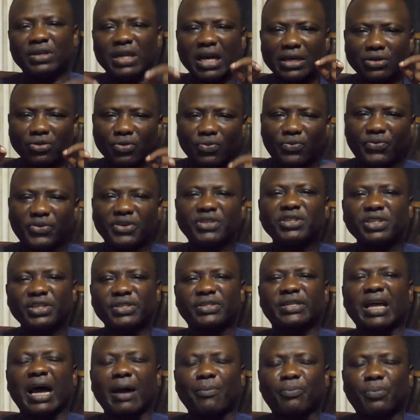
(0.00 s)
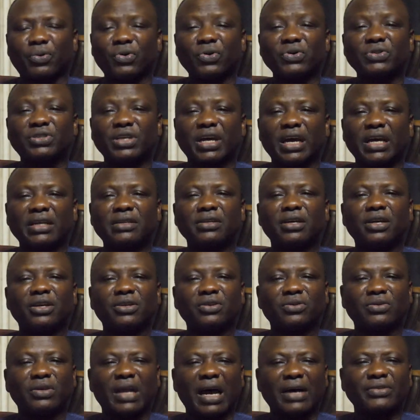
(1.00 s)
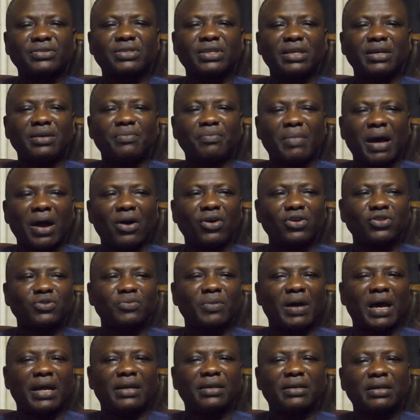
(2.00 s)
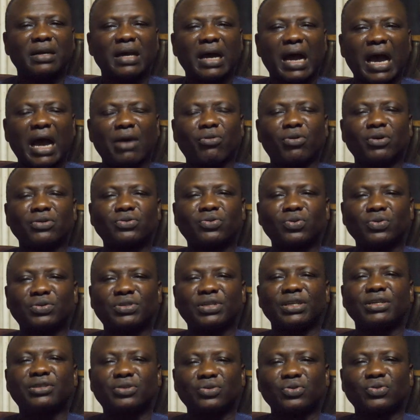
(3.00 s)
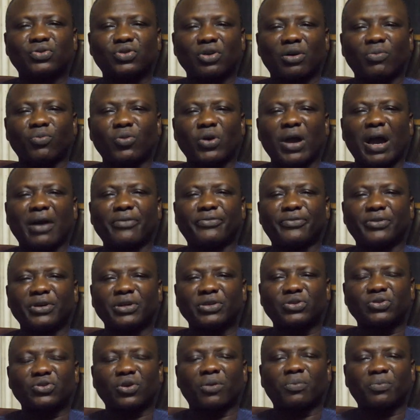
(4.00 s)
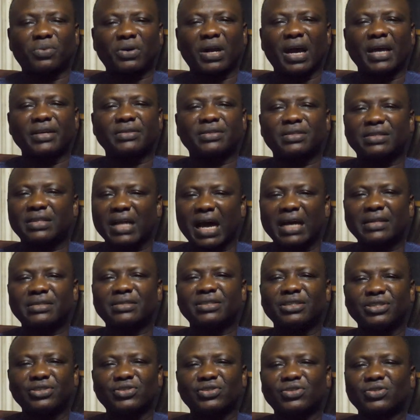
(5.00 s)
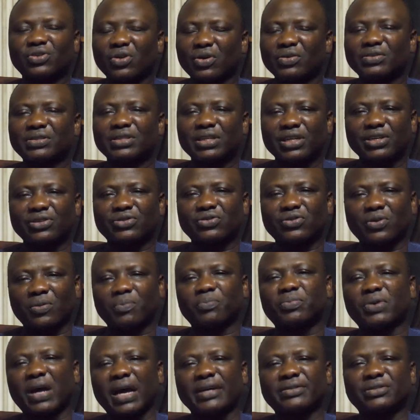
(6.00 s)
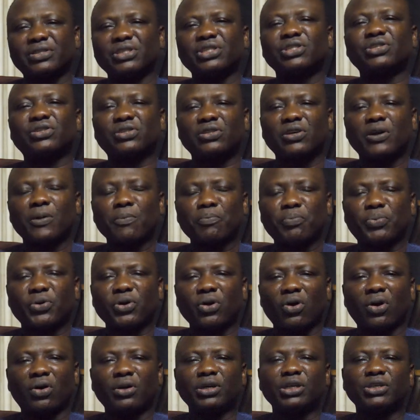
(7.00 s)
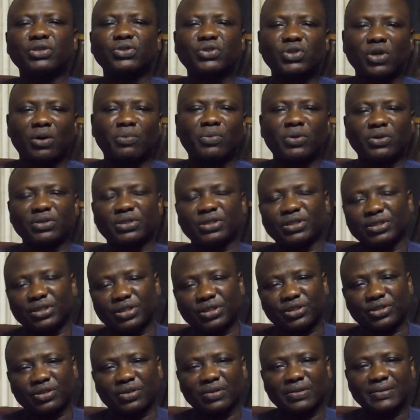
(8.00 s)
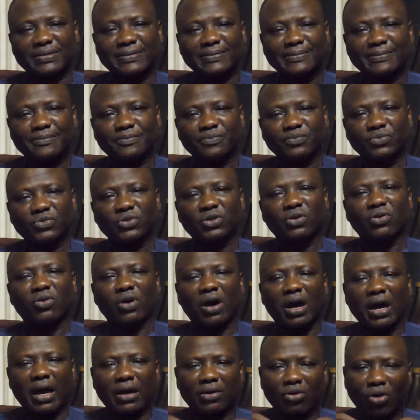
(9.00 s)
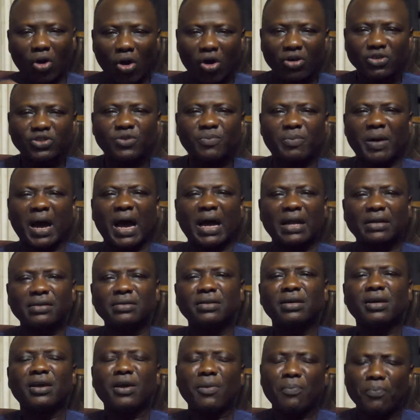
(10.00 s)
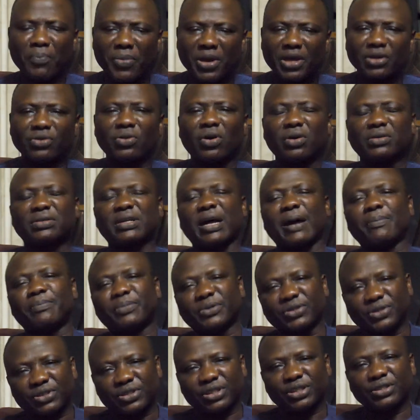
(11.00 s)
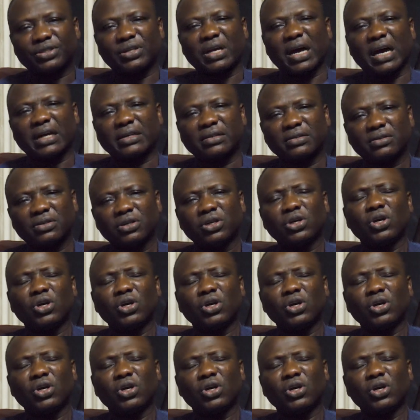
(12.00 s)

Then you finish that project. You now say, my husband, I want to take you somewhere for a surprise. That is not a surprise. It's pure insubordination. An husband may not appreciate that.